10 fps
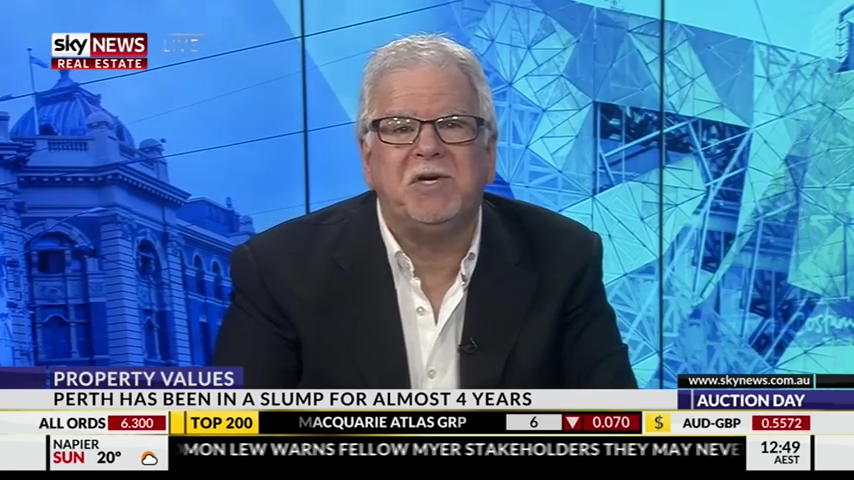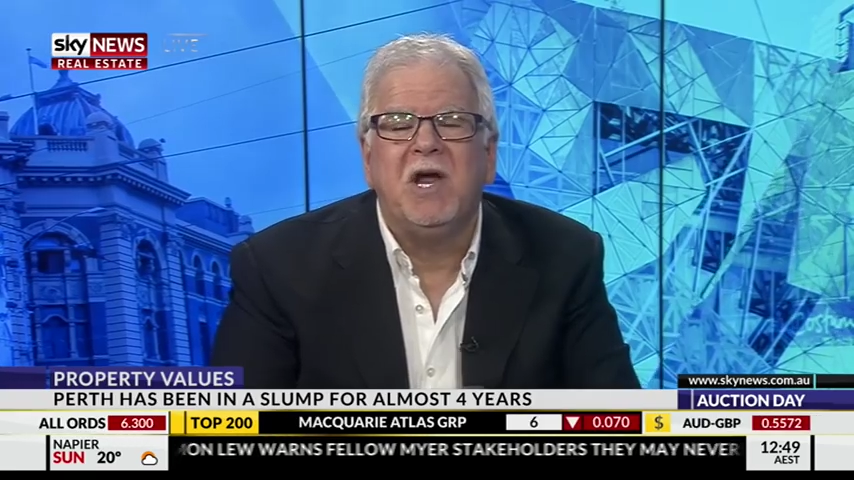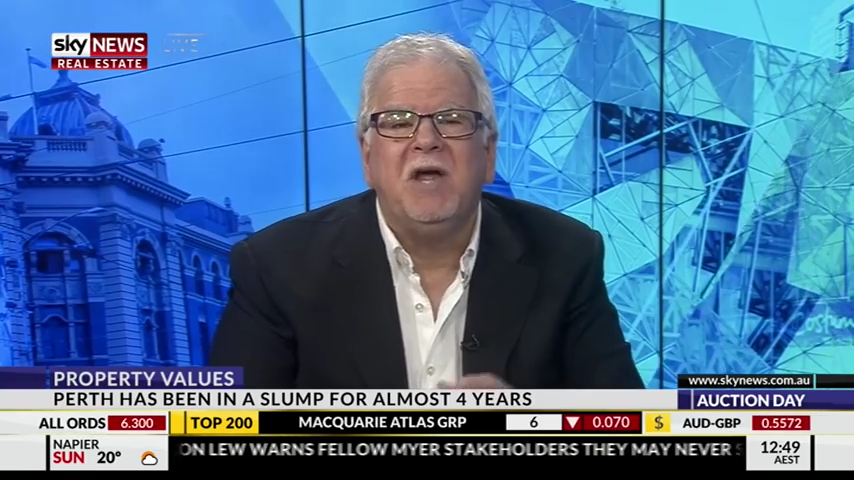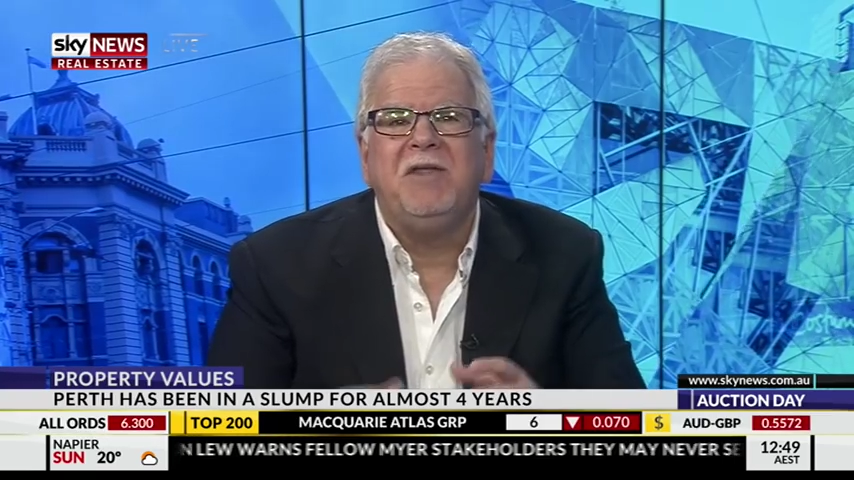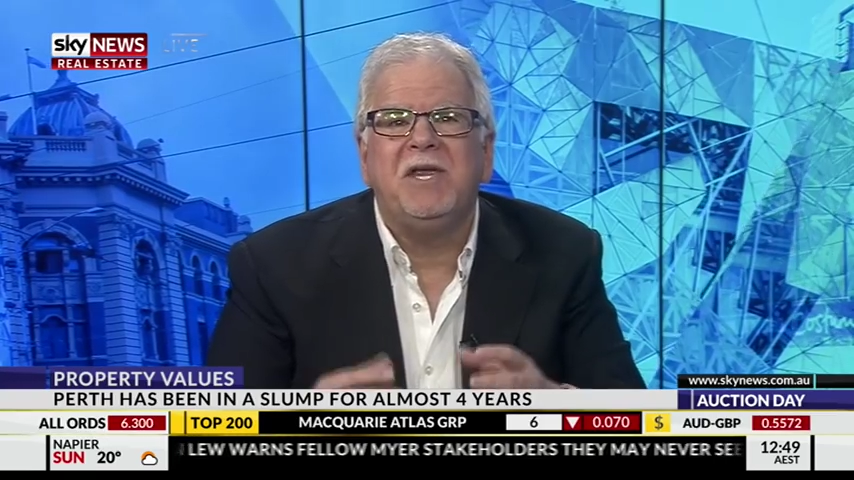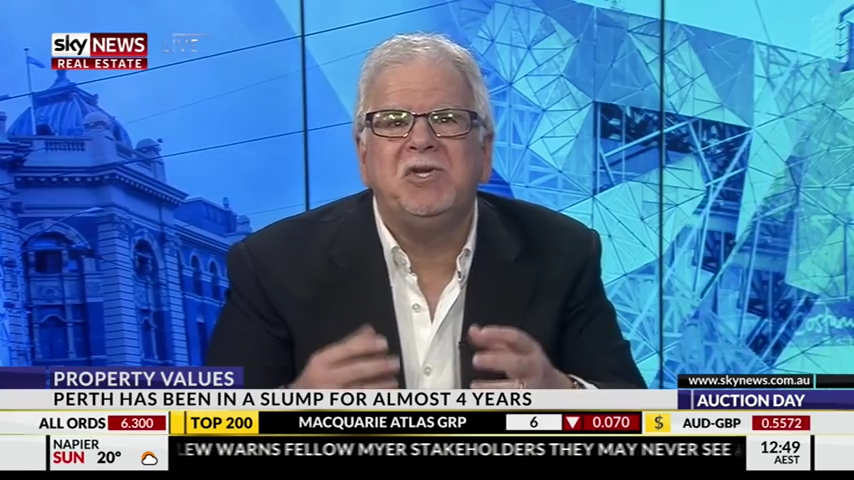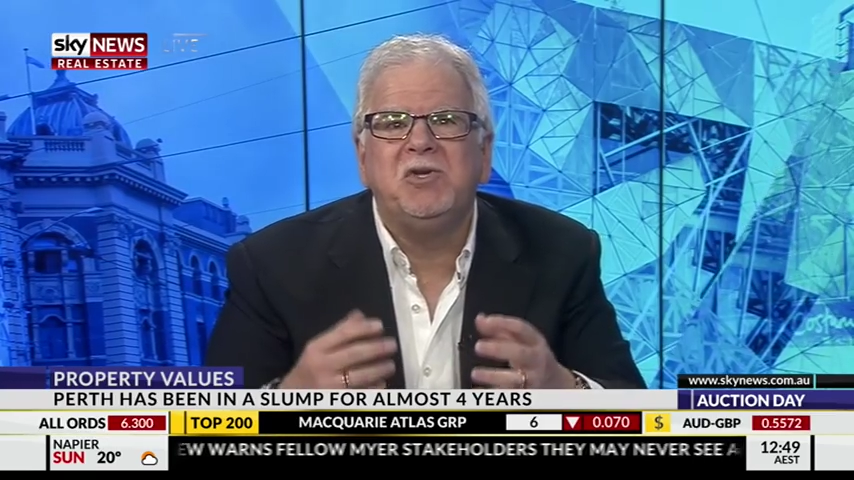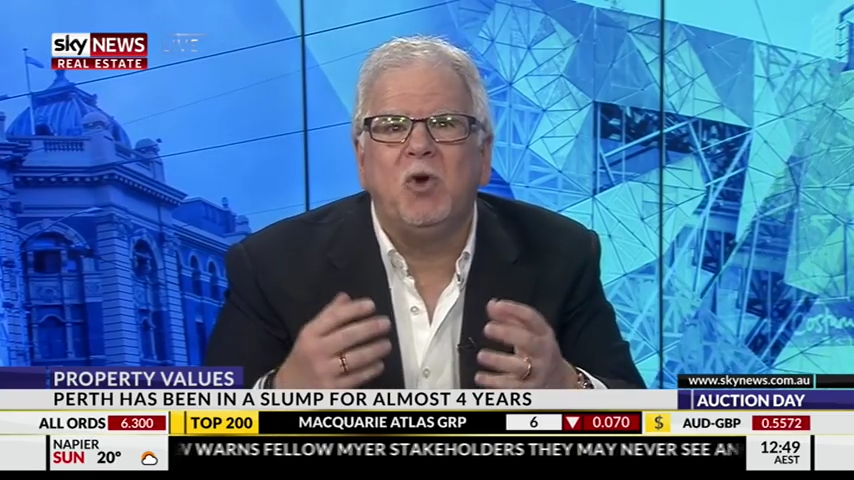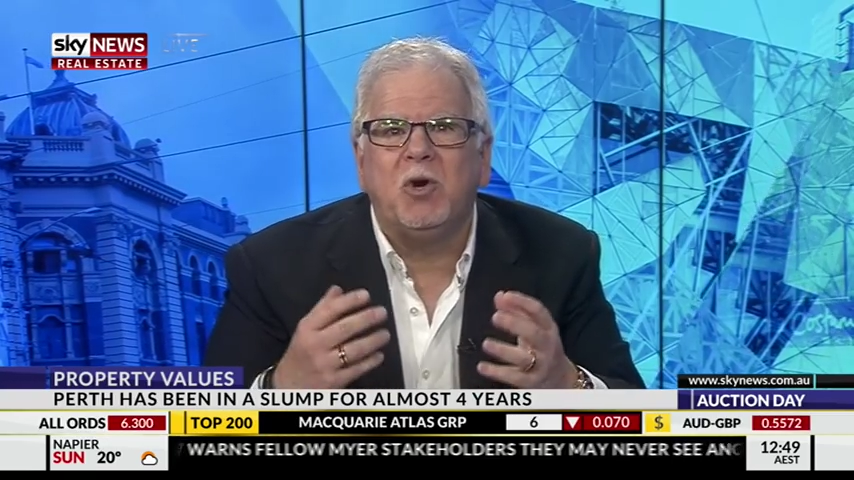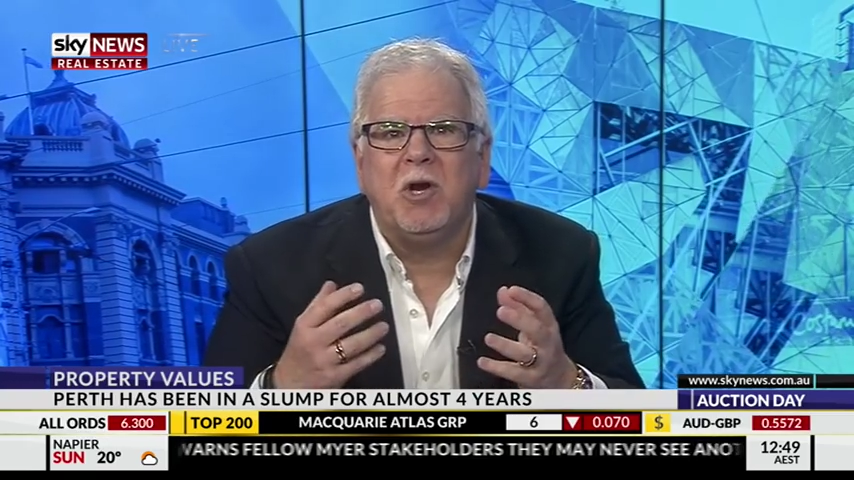There's not
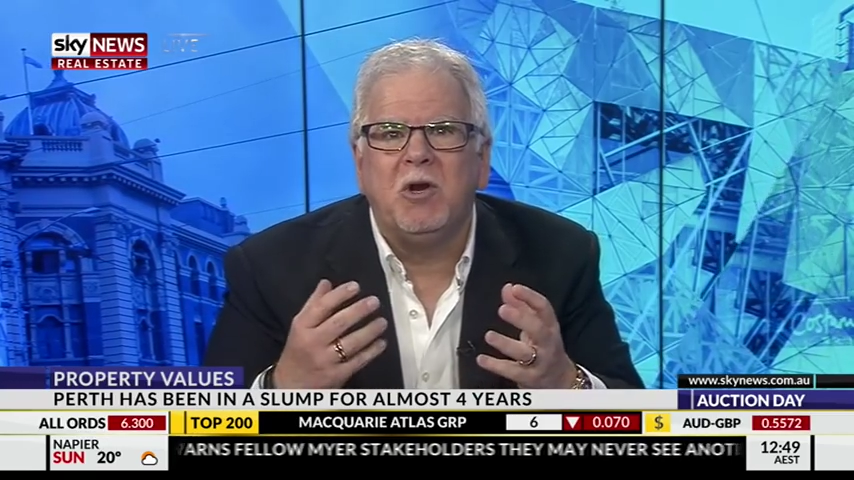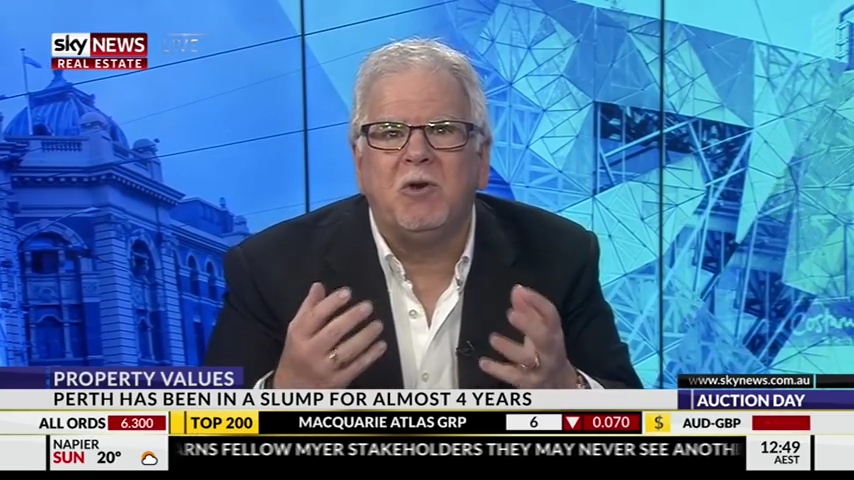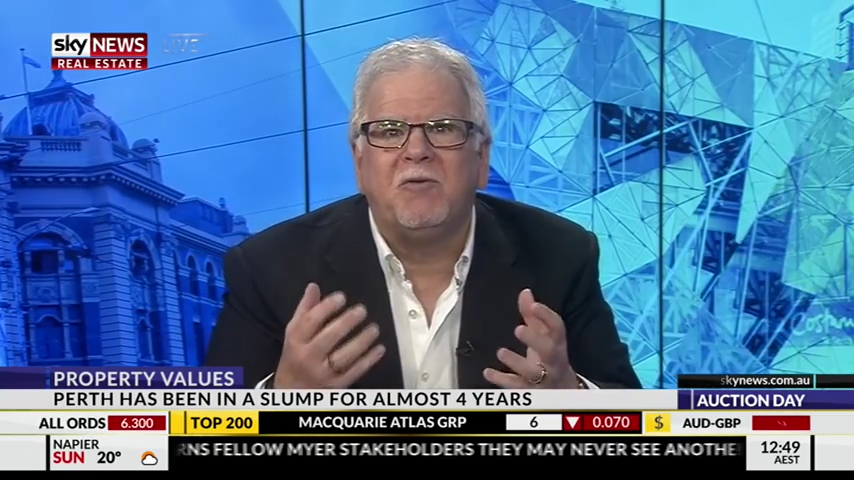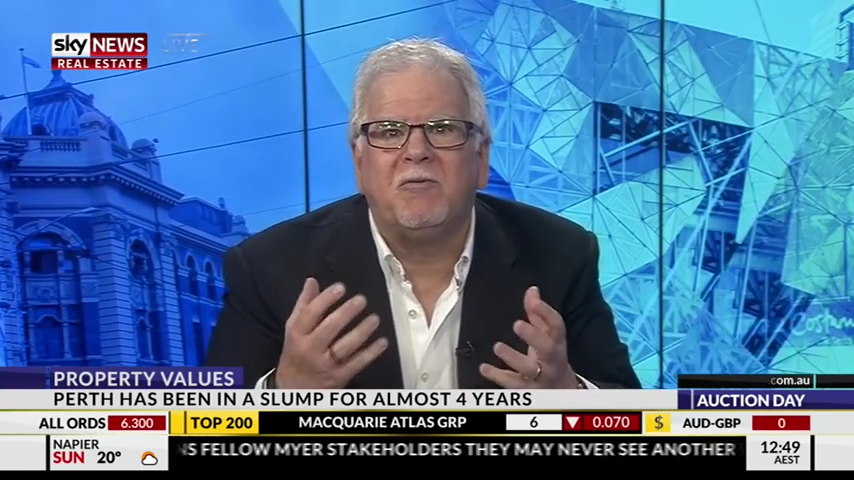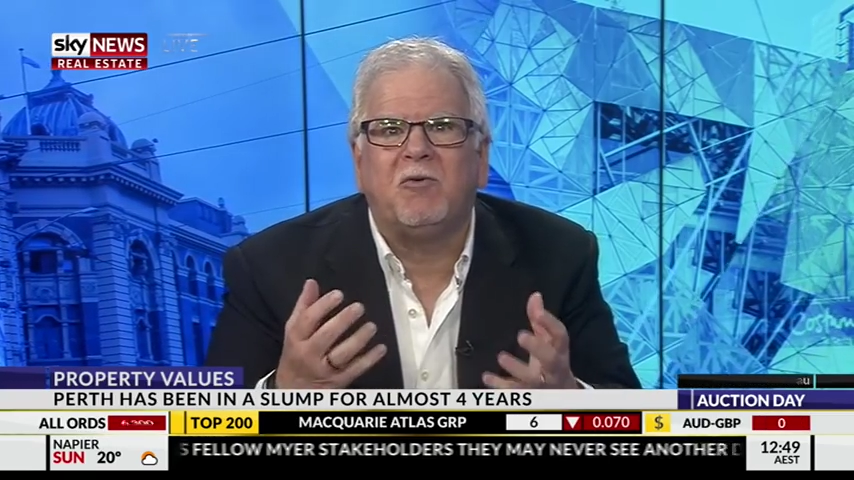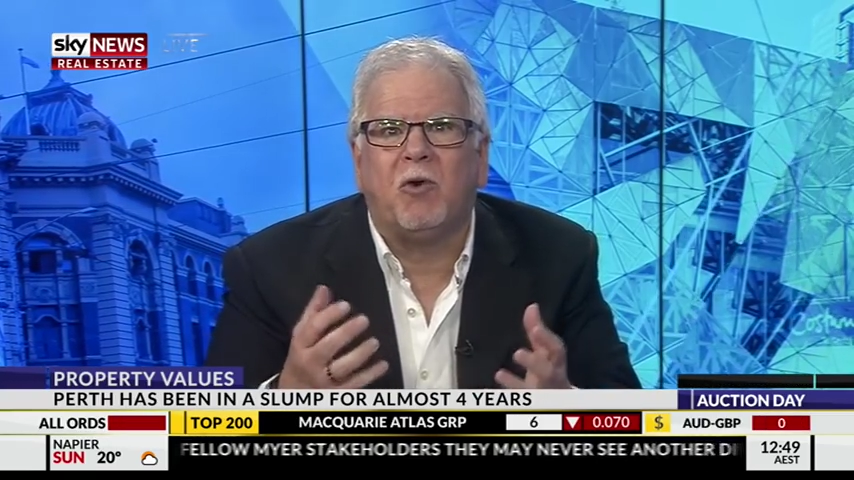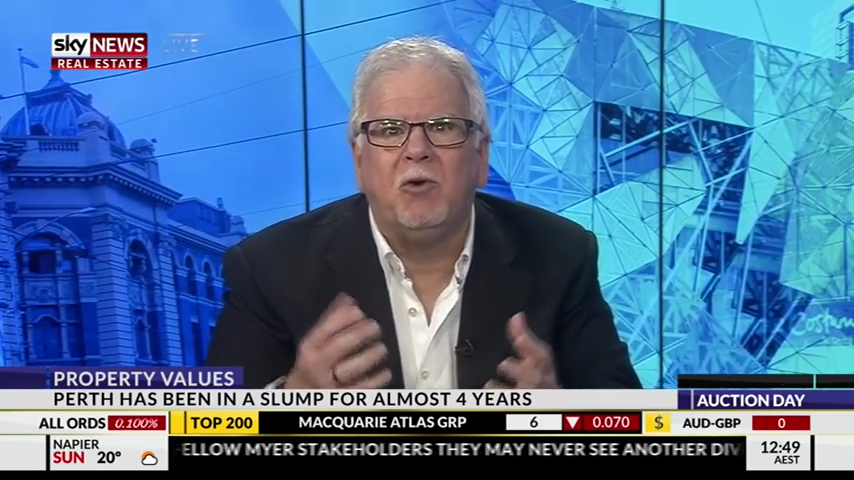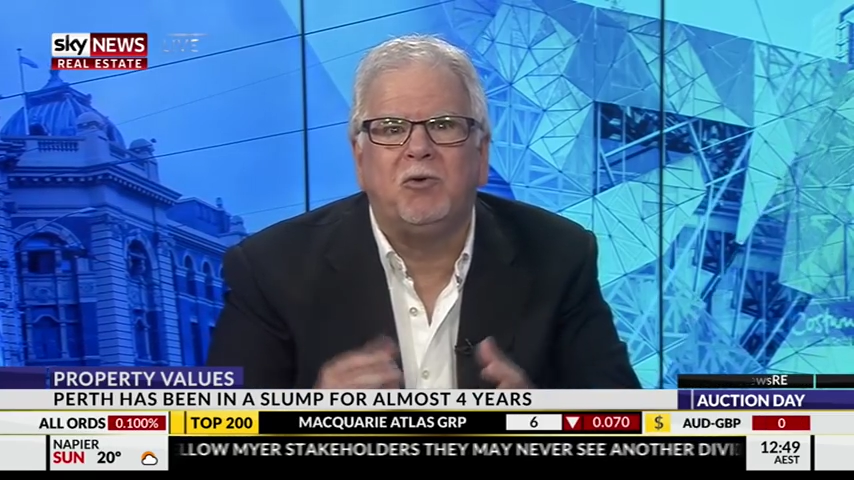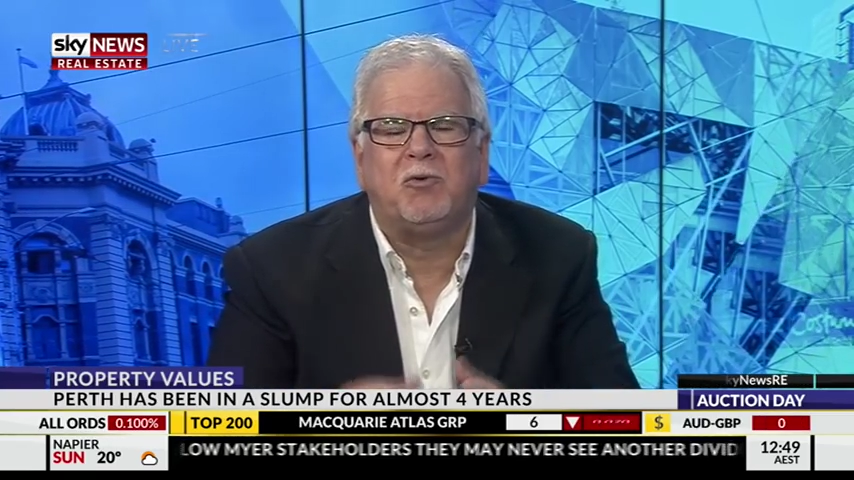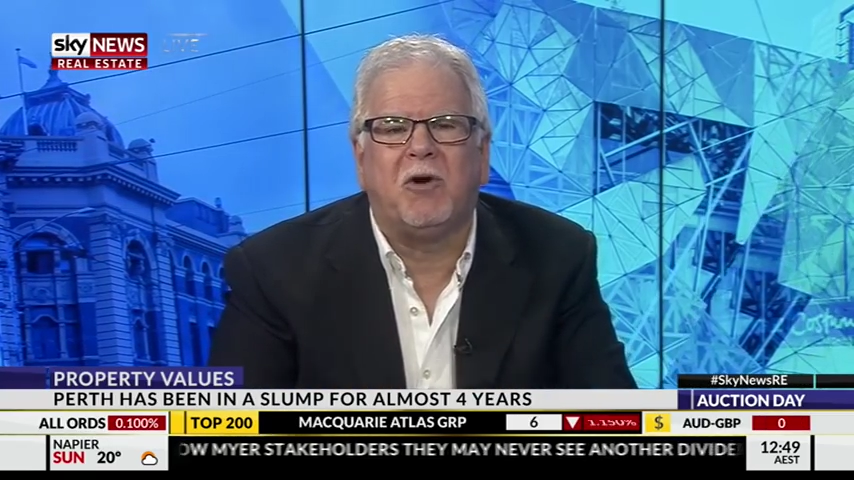a lot of growth
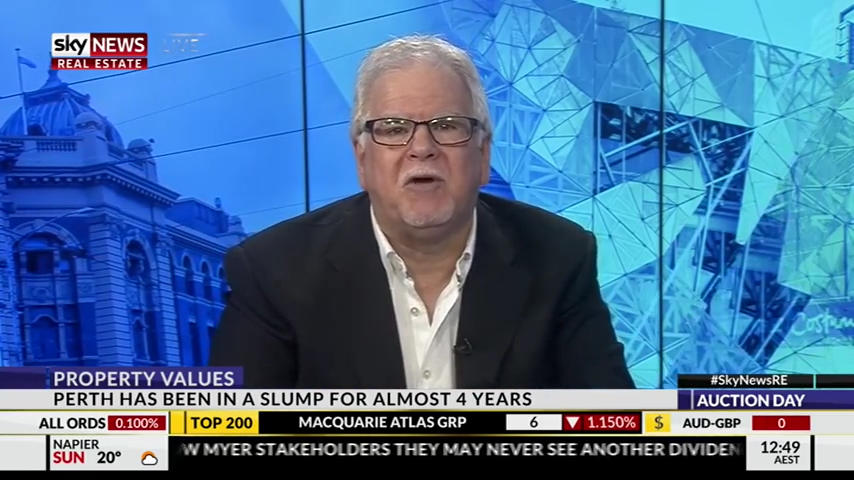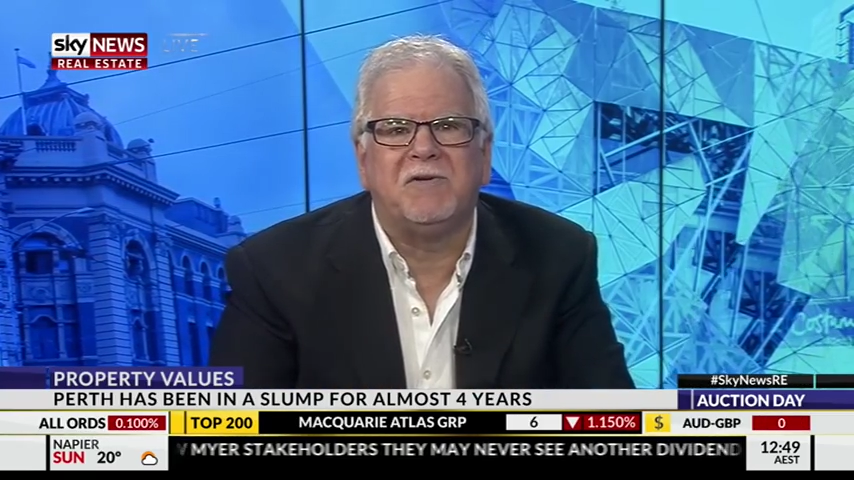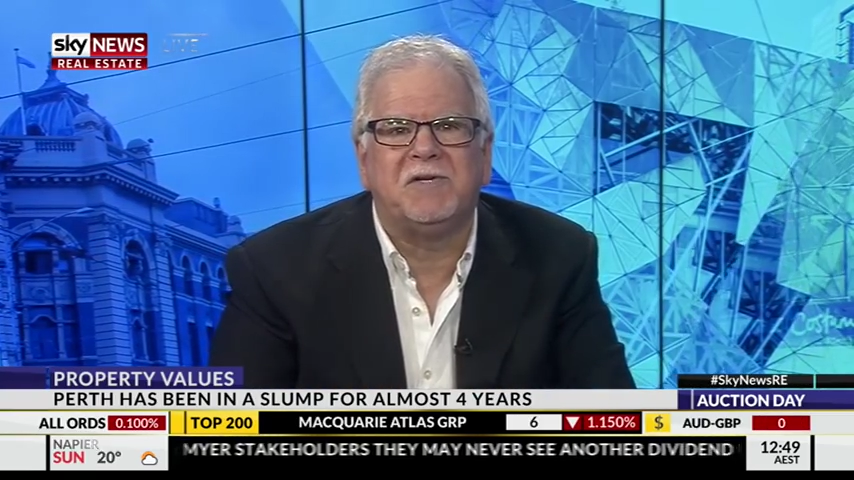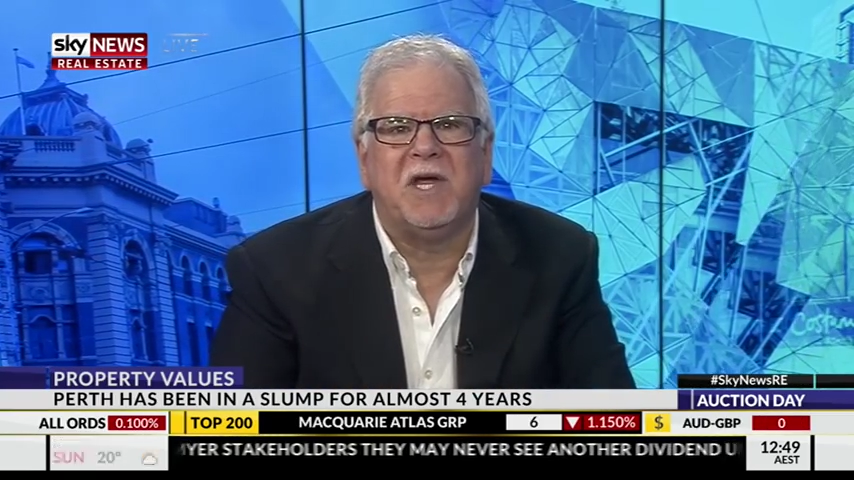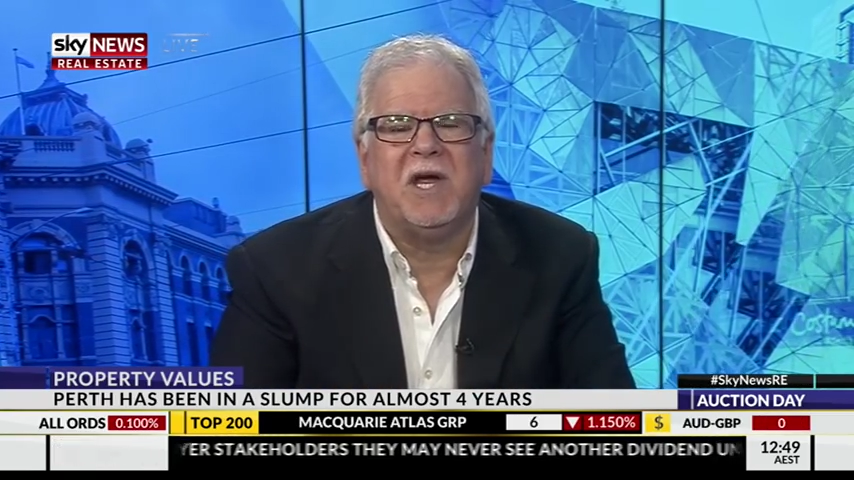drivers there,